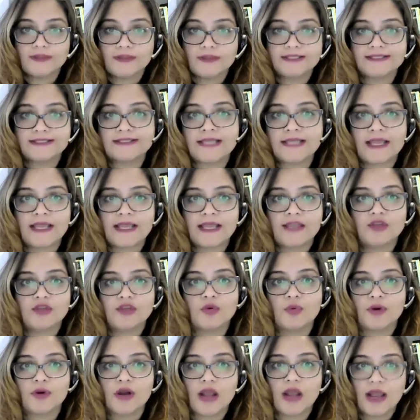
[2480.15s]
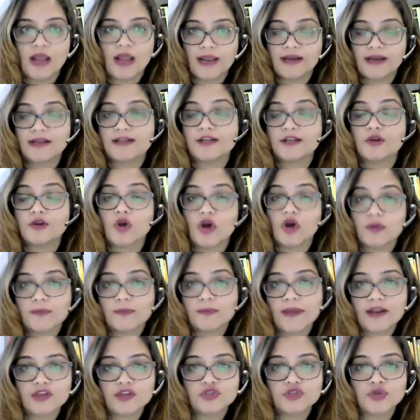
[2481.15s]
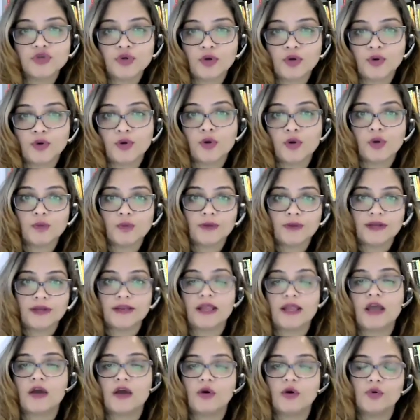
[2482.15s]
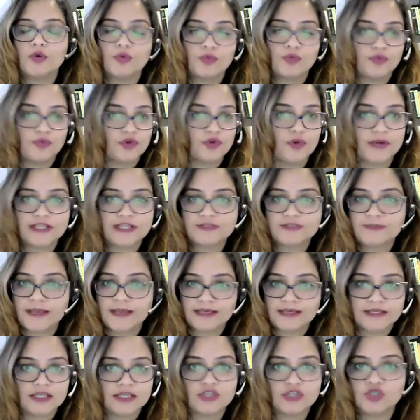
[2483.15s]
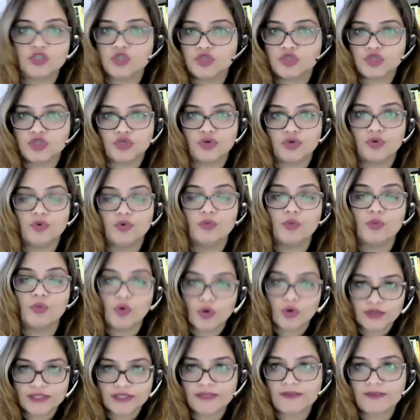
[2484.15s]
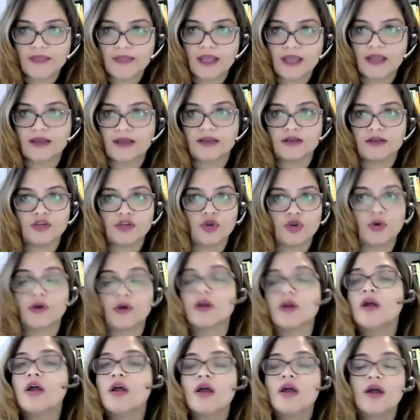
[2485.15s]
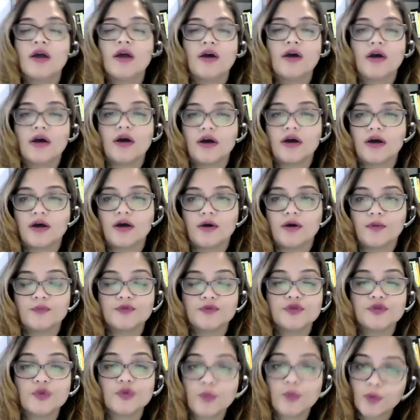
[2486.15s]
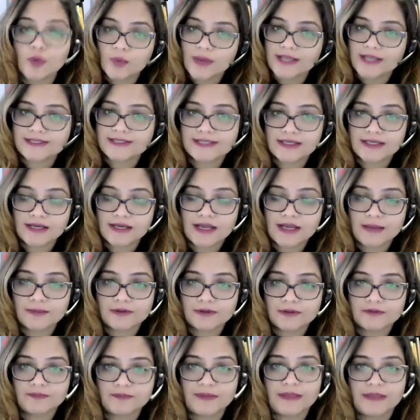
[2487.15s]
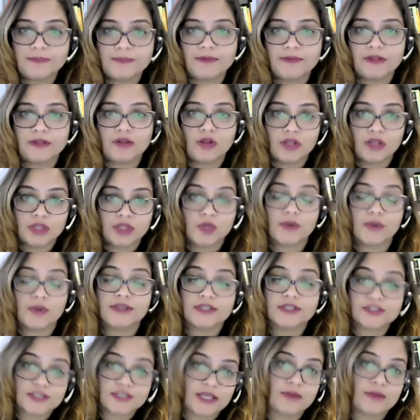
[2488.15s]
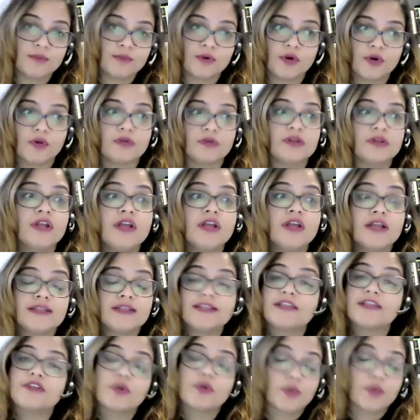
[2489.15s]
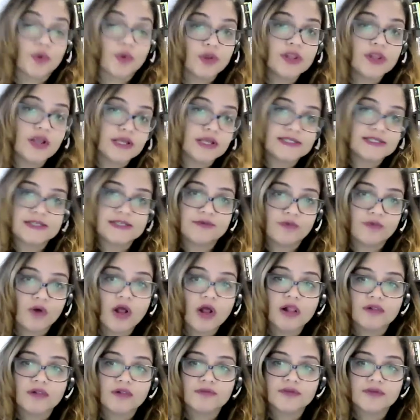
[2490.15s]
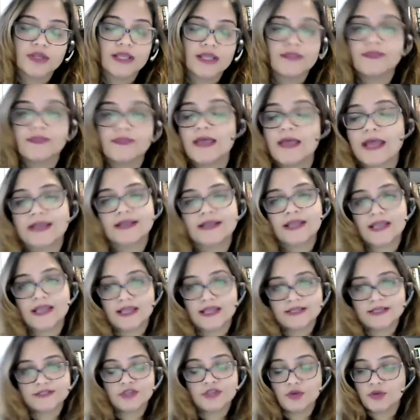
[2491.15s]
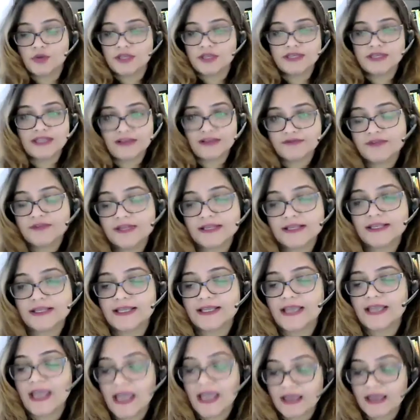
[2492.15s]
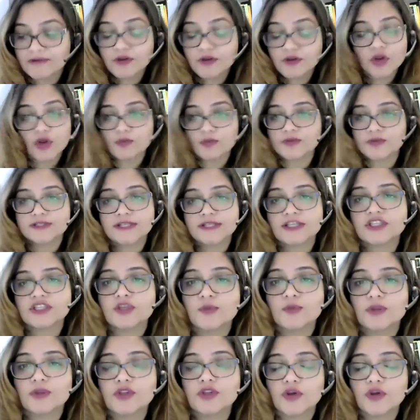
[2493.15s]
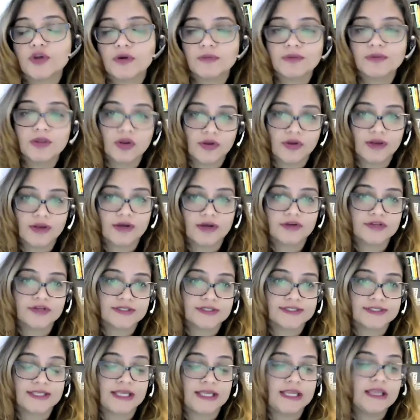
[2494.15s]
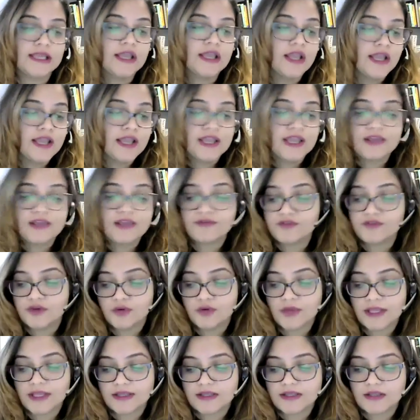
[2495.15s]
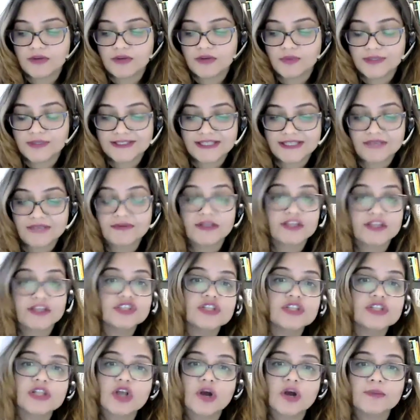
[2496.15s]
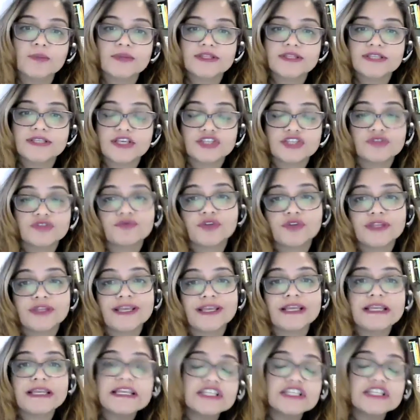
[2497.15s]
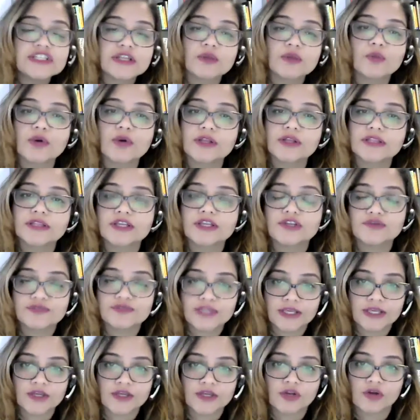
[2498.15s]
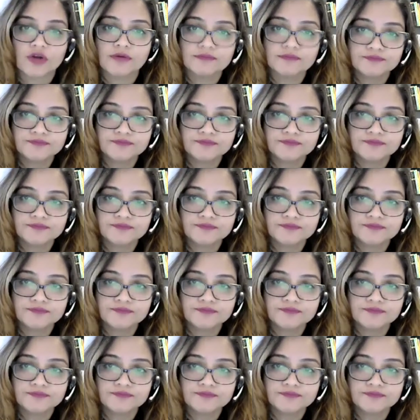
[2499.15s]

It's, say you were hired in a non-managerial role, but now you're expecting to do more than that, and you're supervising a couple of people, although in the same role, then the role has evolved. In that case, you can definitely have a conversation with your employer to see if you can receive additional compensation for the additional work that you've taken on.